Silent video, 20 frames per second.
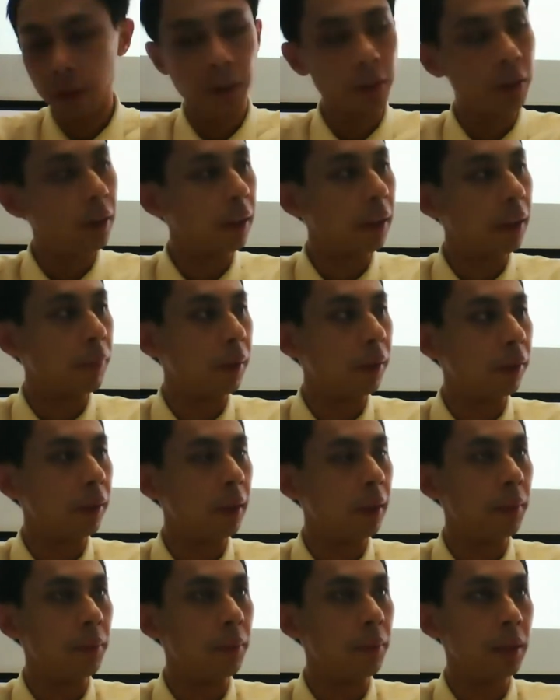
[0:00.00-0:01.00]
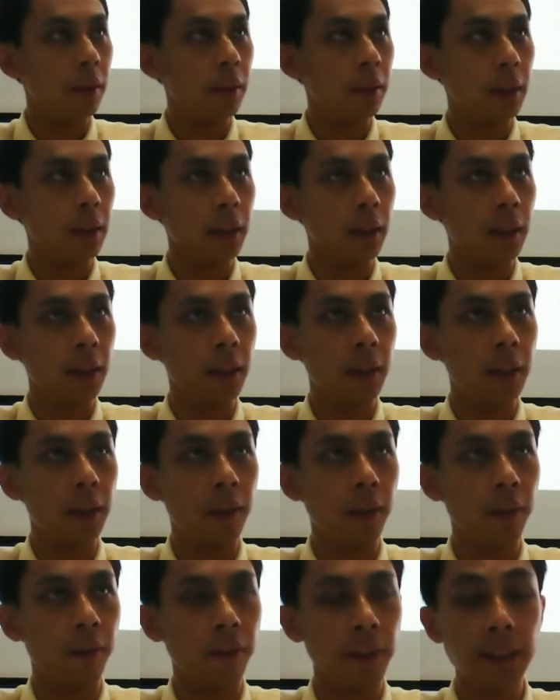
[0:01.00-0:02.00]

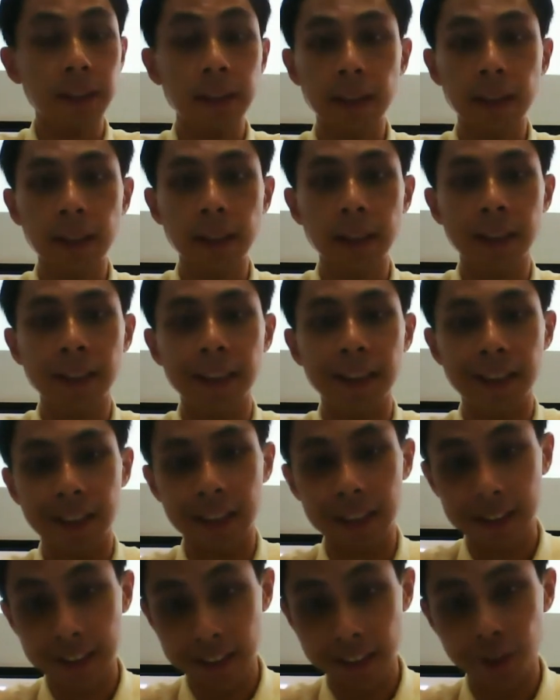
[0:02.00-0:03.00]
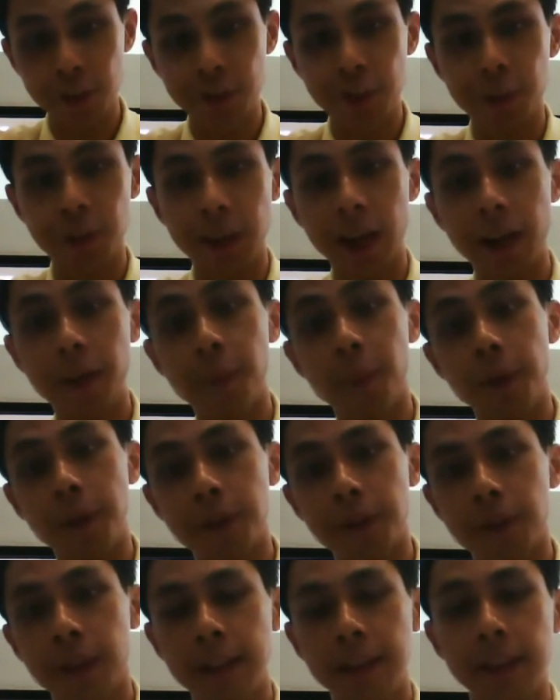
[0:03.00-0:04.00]
the Vaseline is actually also a
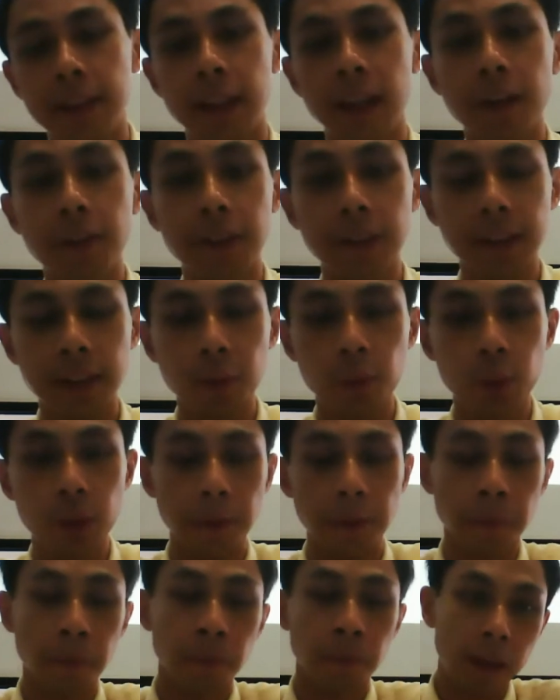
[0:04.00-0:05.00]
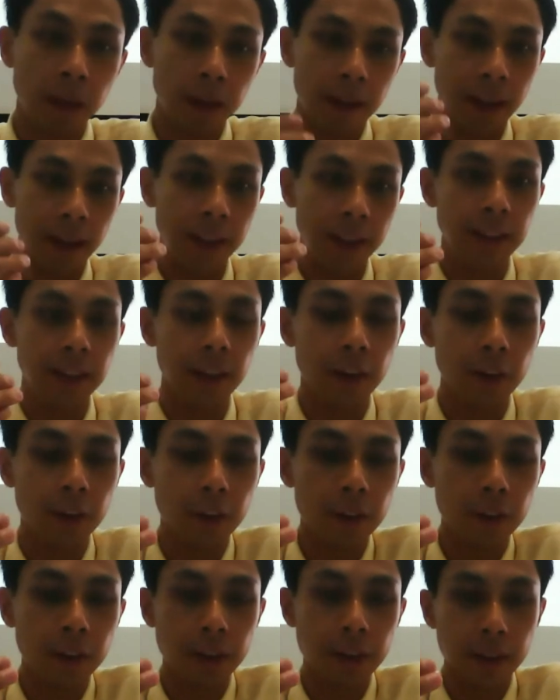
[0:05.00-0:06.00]
kind of moisturizer. How does it work?
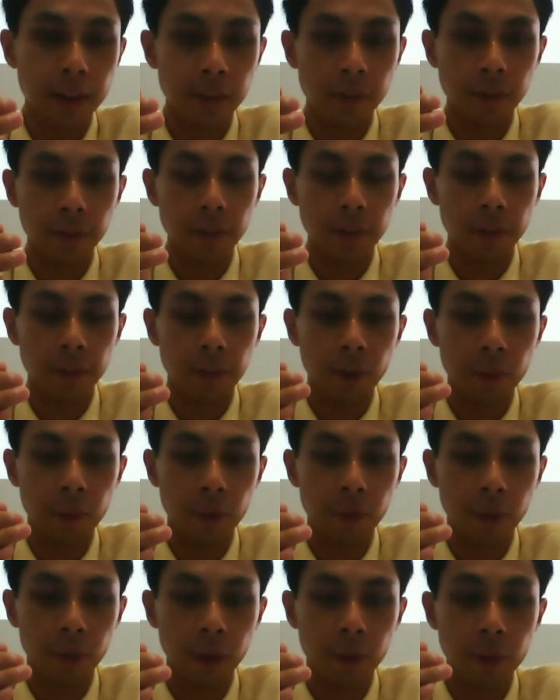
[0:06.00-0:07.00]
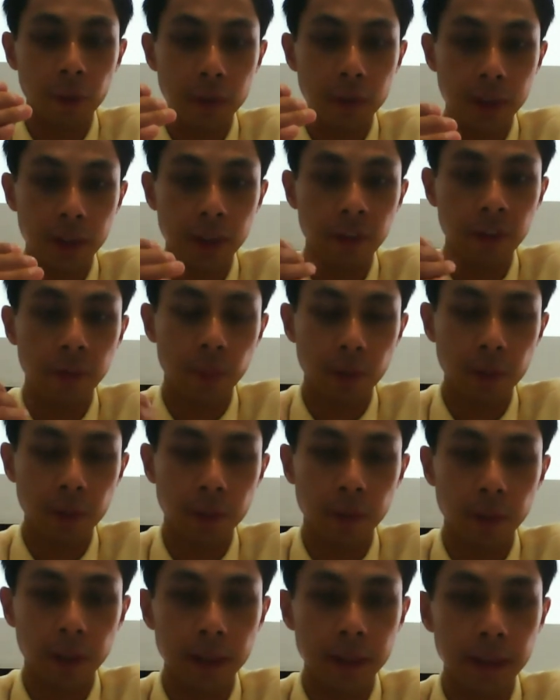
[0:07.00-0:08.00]
Actually, oil is a form of occlusive
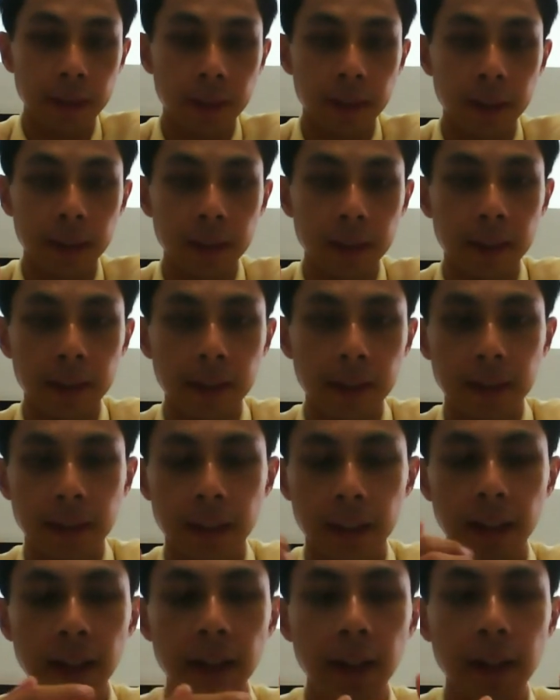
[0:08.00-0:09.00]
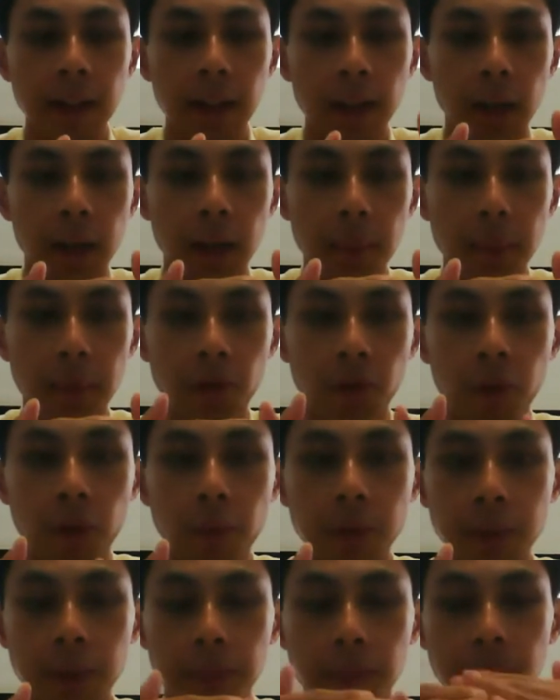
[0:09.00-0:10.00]
moisturizer in the sense that
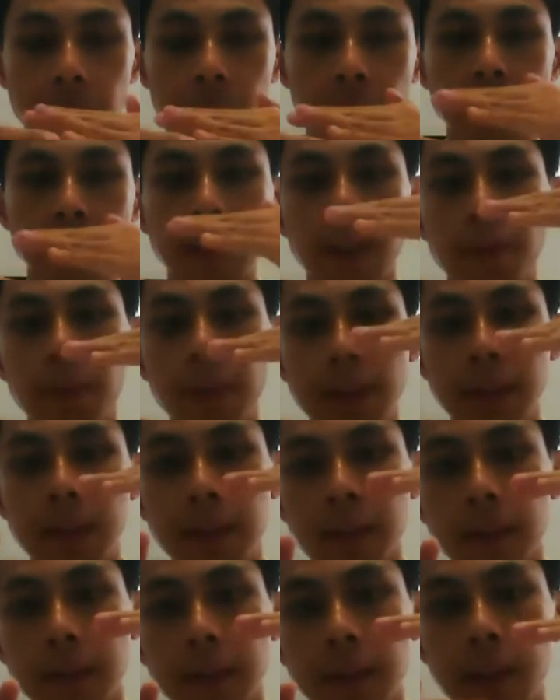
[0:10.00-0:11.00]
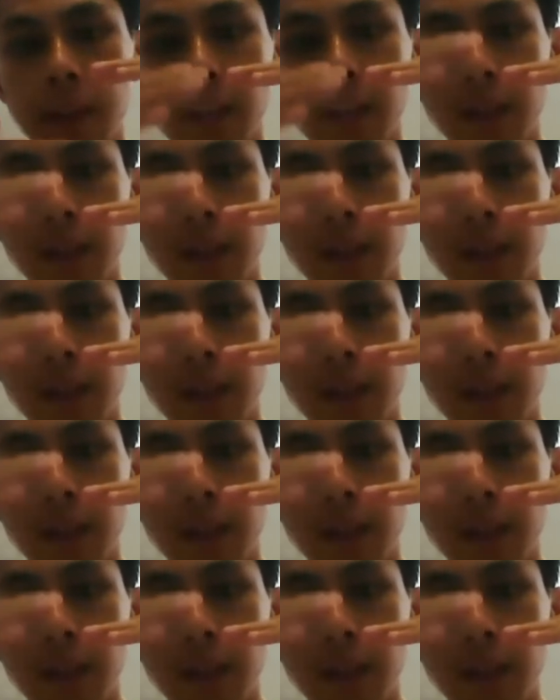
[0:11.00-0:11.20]
it forms, let's say if this is your